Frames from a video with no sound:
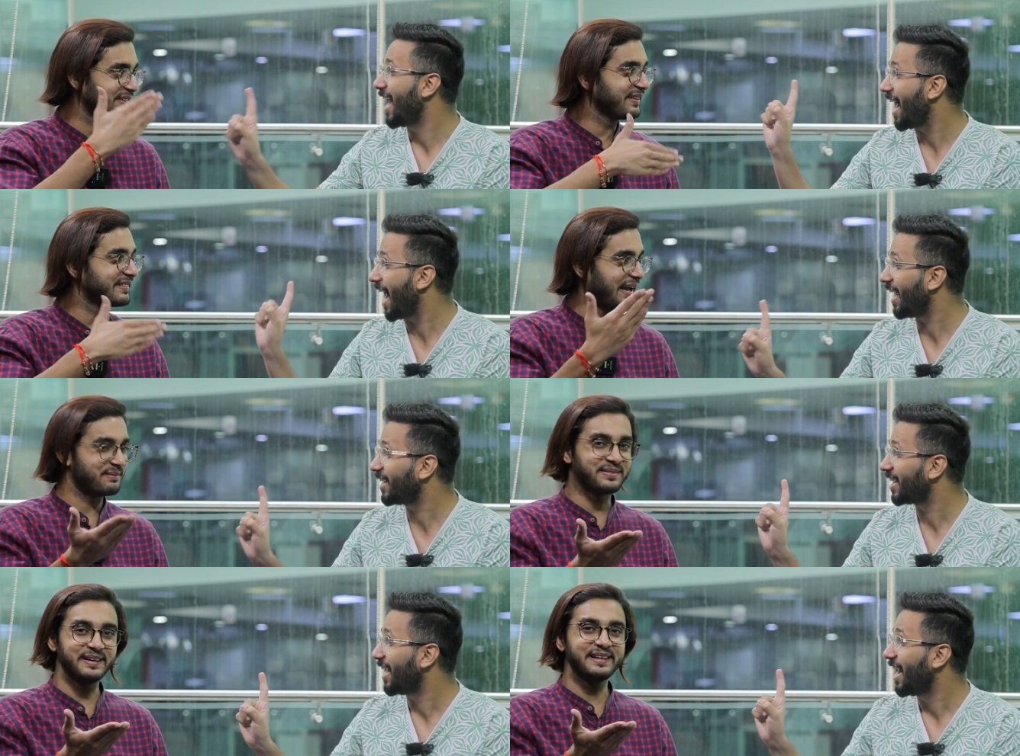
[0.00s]
Speaker 1: and
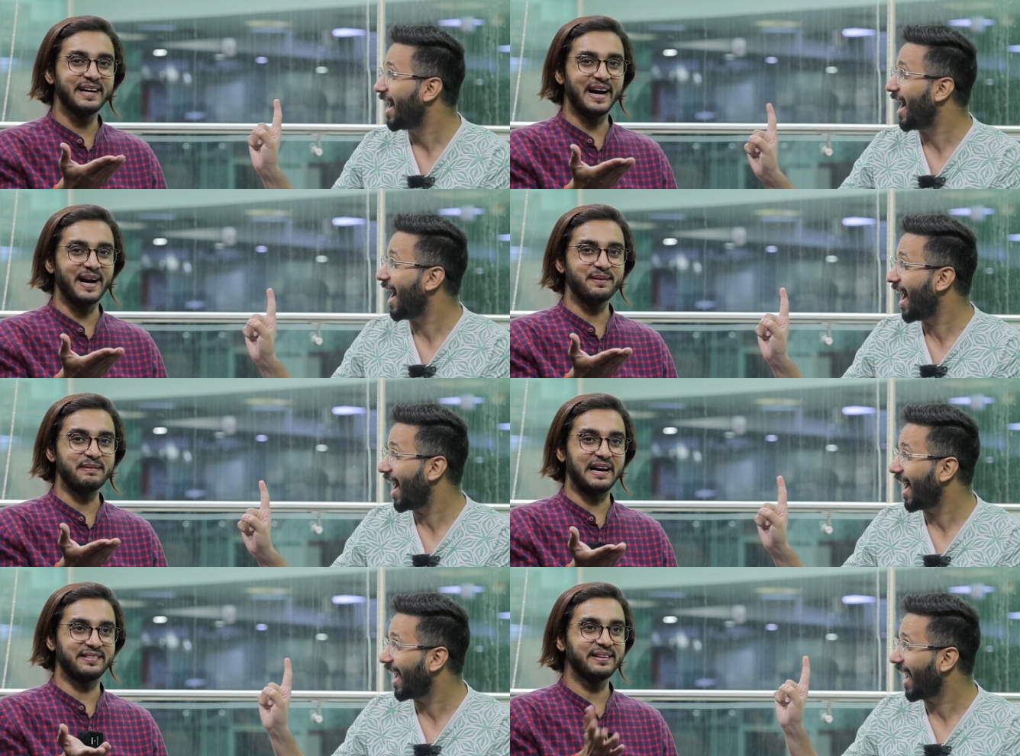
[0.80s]
Samsung I, and
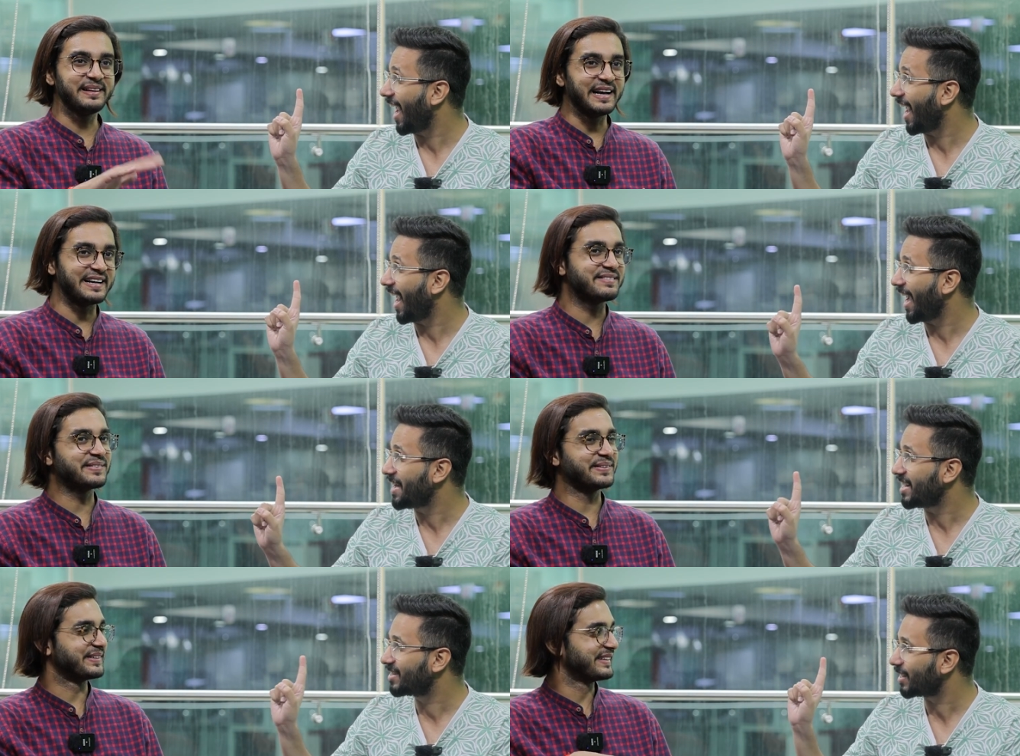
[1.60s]
matching the iPhone. And
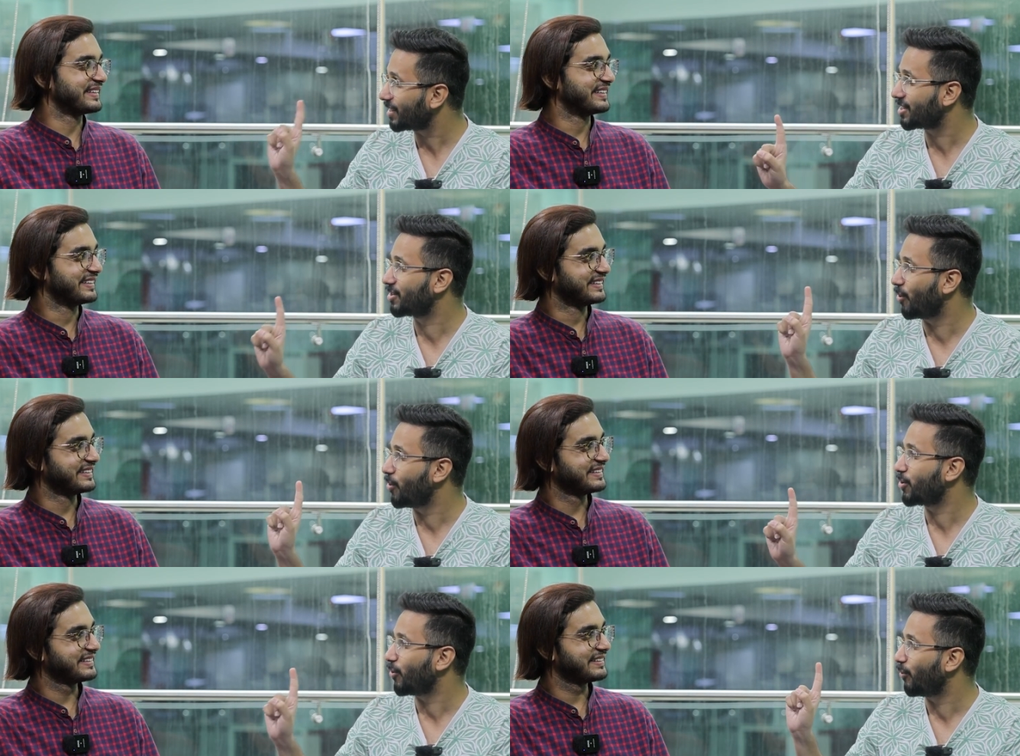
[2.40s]
I just
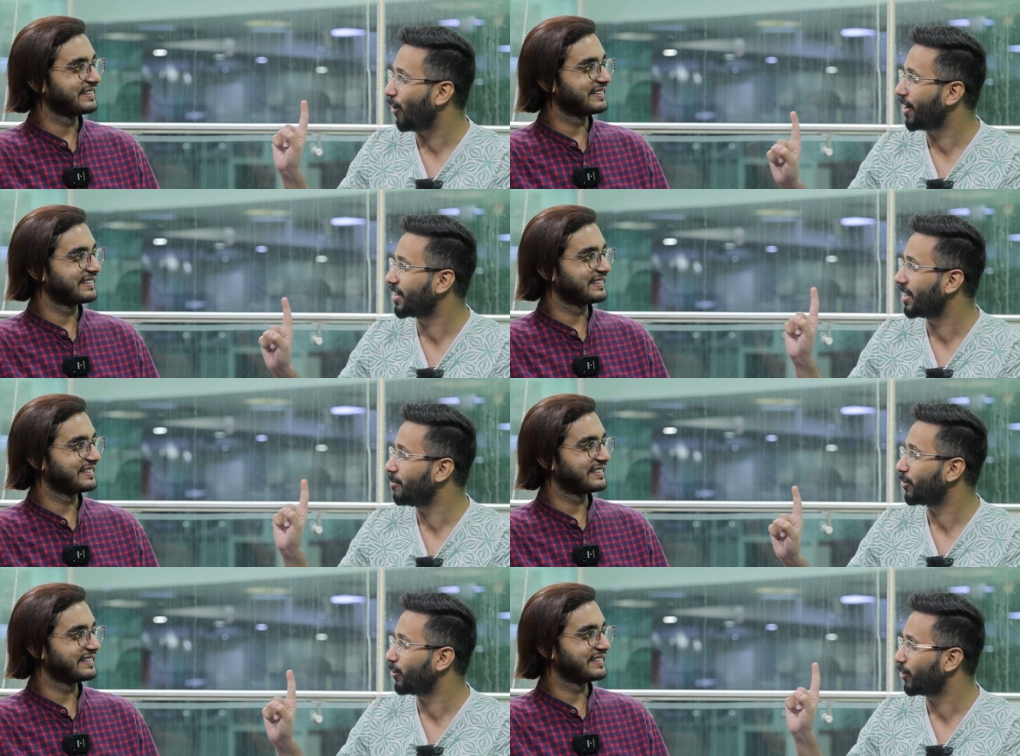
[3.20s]
don't want them
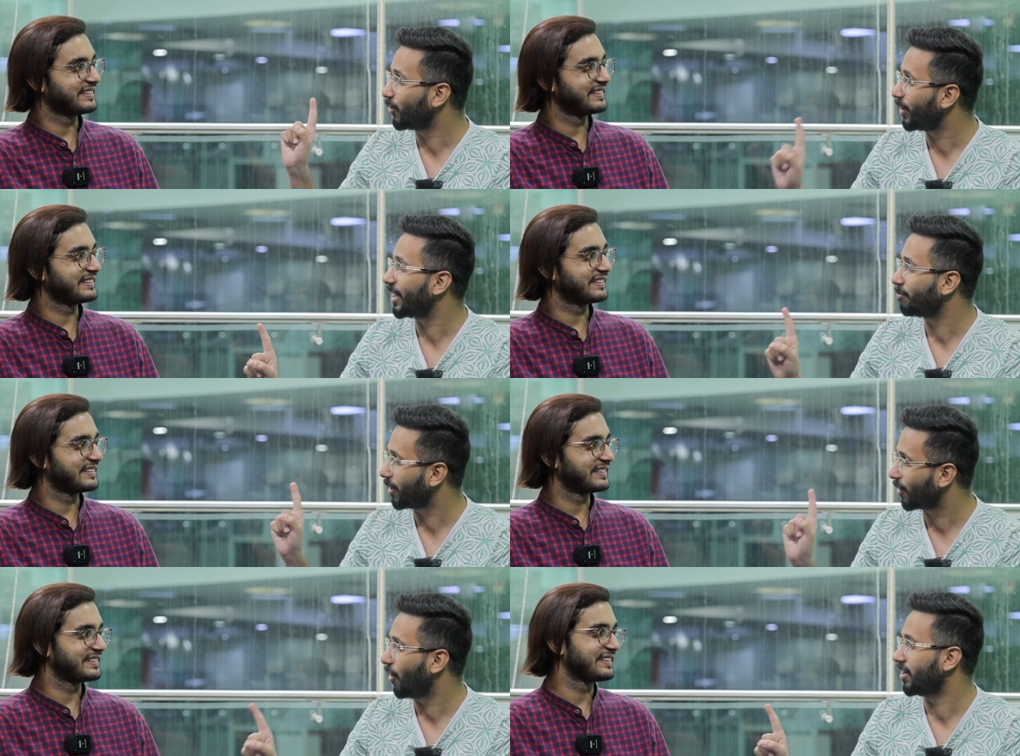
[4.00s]
to do it
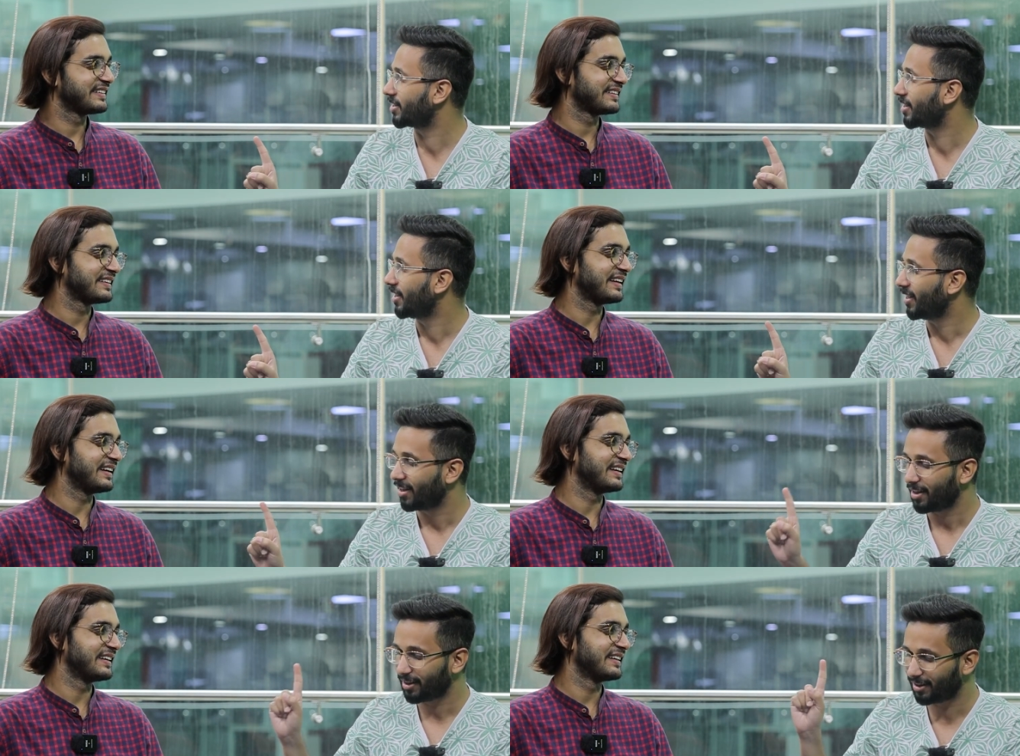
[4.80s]
because huh.
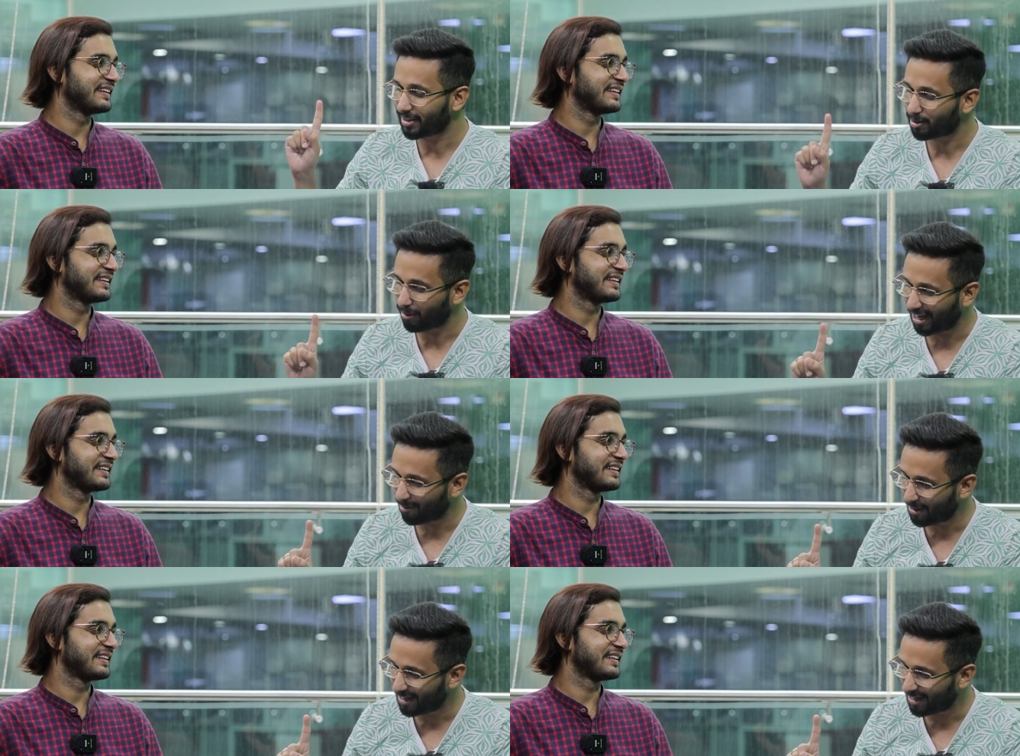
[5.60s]
this might